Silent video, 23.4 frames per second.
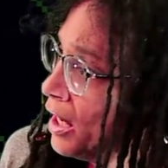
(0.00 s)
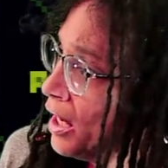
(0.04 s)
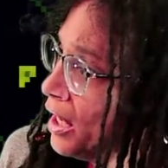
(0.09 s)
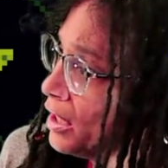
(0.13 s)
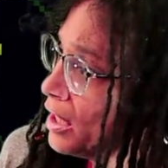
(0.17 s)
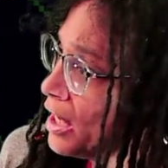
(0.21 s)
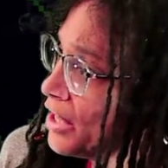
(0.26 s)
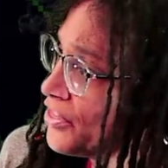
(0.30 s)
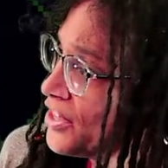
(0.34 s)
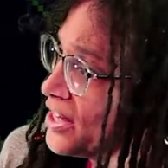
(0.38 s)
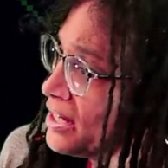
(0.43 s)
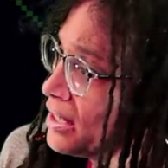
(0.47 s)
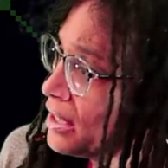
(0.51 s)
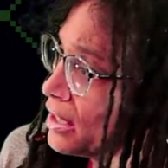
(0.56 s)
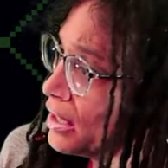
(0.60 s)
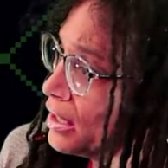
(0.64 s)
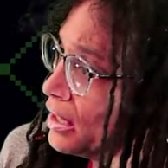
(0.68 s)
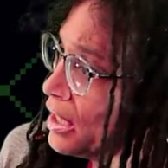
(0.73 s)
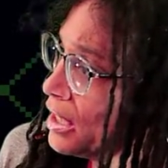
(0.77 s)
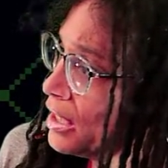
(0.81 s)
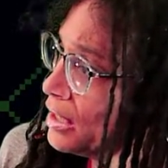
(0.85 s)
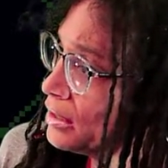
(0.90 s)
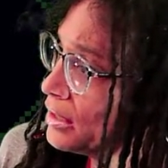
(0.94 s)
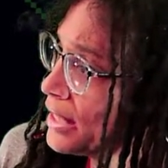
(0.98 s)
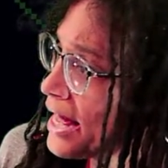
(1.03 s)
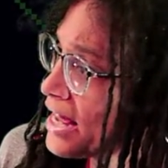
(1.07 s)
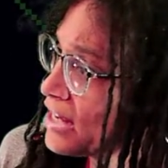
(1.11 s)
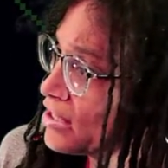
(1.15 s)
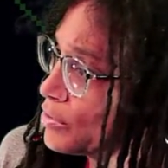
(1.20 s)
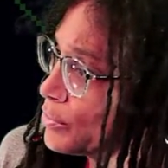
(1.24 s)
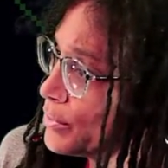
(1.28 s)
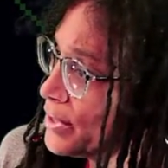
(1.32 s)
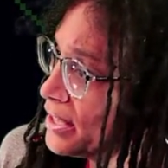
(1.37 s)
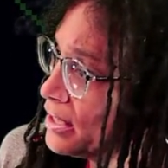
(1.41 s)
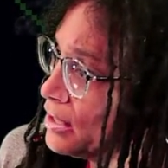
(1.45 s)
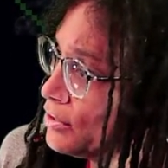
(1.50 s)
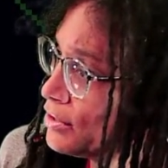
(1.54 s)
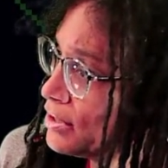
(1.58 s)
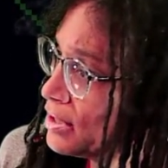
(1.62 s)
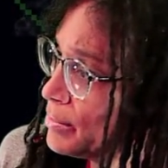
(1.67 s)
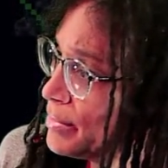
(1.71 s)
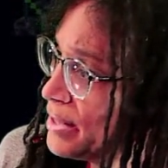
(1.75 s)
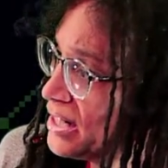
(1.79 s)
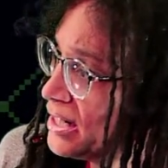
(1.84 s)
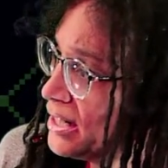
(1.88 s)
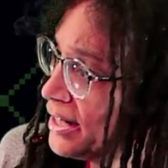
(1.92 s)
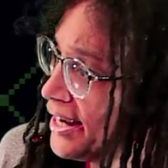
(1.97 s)
I think last week you
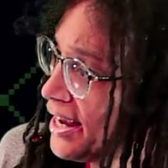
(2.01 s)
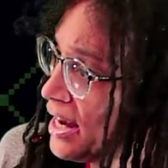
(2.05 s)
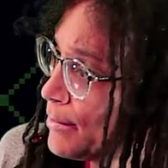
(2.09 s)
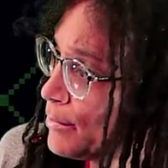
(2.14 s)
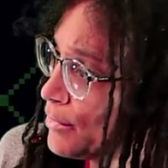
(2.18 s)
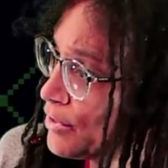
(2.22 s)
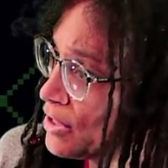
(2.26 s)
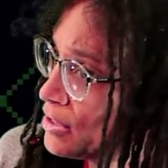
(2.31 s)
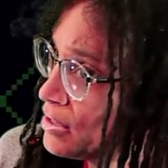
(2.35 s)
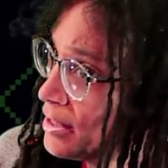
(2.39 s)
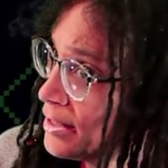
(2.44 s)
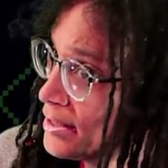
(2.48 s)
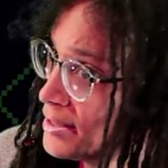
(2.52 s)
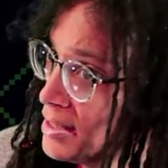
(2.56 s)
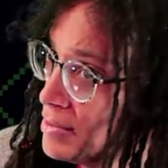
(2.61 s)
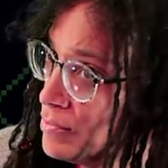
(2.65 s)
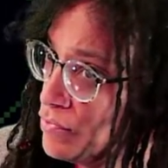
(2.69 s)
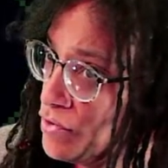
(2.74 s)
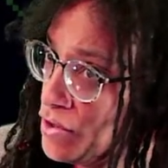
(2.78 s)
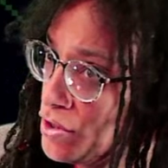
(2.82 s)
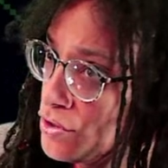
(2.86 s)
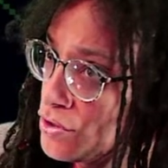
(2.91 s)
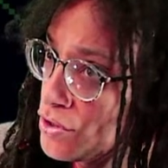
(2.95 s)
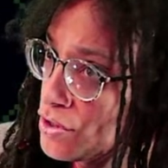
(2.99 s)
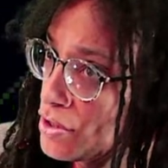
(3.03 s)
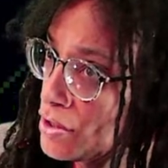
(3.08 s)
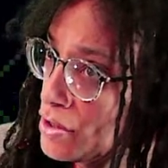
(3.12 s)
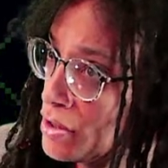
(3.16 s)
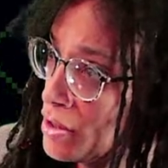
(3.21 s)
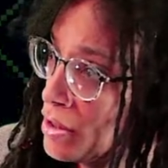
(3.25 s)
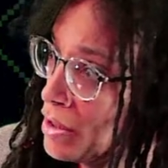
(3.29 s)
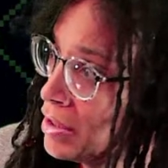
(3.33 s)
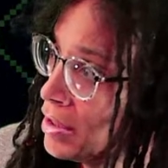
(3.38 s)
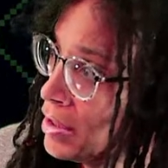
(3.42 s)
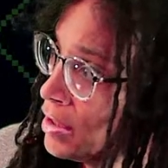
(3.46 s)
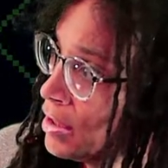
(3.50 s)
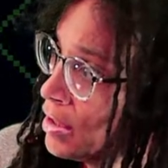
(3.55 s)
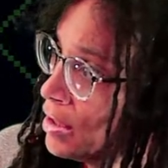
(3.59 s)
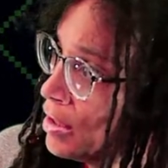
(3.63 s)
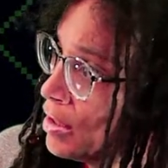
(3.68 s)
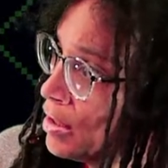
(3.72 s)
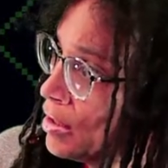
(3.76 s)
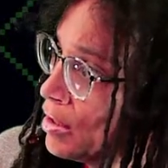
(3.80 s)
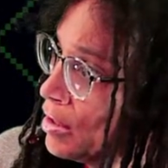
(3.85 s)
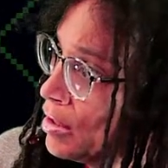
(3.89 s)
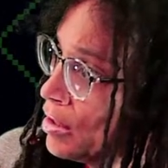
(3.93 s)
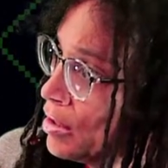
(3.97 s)
submitted a game with Click Team Fusion.
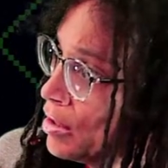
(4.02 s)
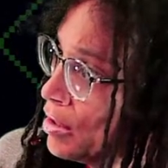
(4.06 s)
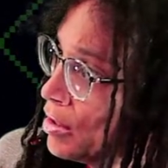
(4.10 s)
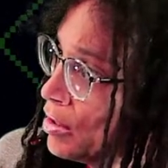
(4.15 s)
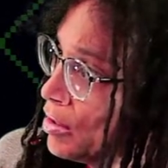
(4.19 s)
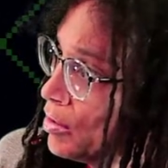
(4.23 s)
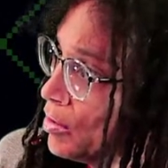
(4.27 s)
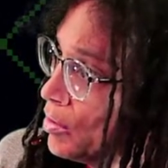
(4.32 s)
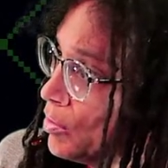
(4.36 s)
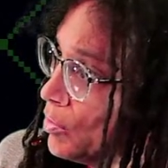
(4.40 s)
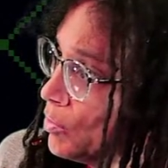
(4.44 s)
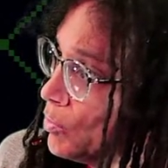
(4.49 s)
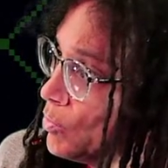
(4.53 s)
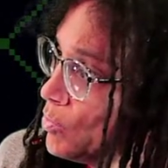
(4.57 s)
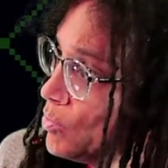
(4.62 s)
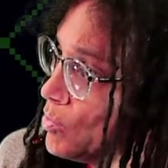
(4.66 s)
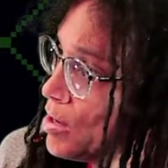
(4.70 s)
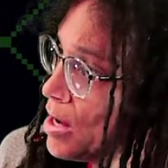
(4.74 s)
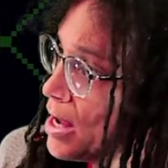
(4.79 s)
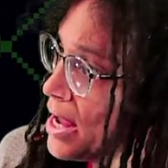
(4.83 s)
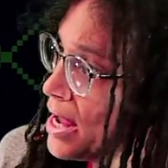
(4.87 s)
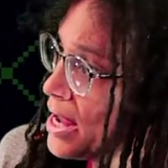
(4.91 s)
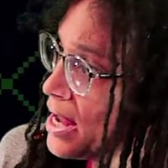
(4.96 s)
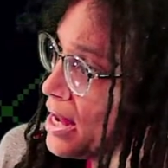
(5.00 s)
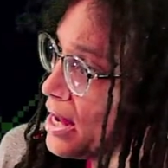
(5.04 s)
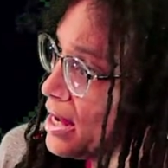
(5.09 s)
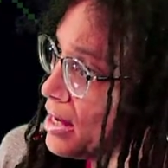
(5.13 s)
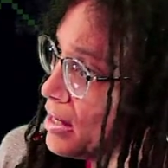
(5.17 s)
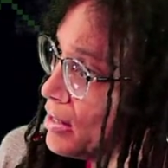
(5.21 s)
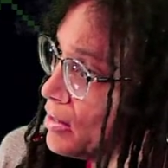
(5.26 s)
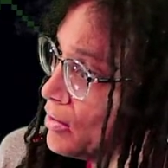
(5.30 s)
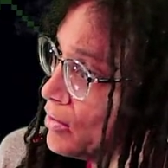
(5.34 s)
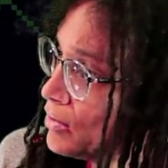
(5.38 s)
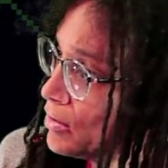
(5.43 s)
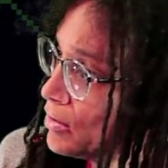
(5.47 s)
Wow.